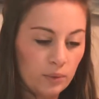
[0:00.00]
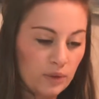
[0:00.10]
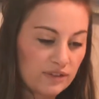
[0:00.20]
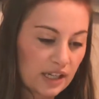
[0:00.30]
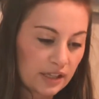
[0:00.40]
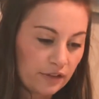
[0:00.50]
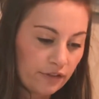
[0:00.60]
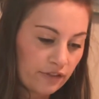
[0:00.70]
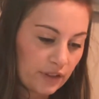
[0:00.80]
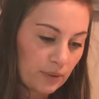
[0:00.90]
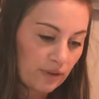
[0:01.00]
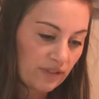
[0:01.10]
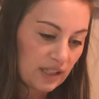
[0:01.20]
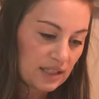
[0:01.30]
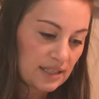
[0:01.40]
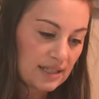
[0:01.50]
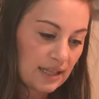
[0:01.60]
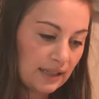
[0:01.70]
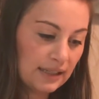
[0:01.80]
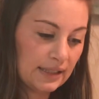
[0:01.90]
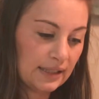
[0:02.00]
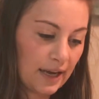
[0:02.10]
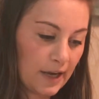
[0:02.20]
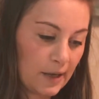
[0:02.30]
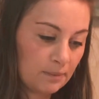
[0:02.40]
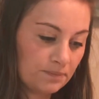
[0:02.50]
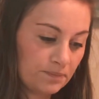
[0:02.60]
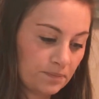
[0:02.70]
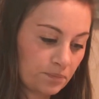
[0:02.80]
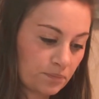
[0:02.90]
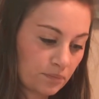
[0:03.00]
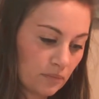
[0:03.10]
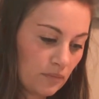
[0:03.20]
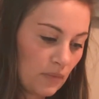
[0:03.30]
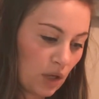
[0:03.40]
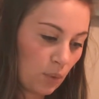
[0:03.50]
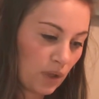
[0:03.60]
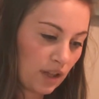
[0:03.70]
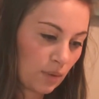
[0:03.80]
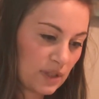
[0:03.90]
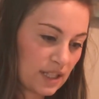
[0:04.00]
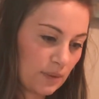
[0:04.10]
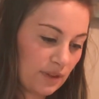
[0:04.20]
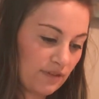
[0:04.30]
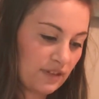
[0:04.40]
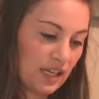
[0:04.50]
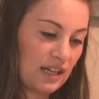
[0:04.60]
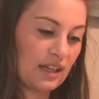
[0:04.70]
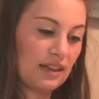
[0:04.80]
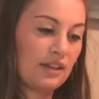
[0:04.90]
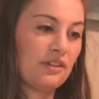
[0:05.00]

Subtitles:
We've done a few of these. One of the ones that we've done that they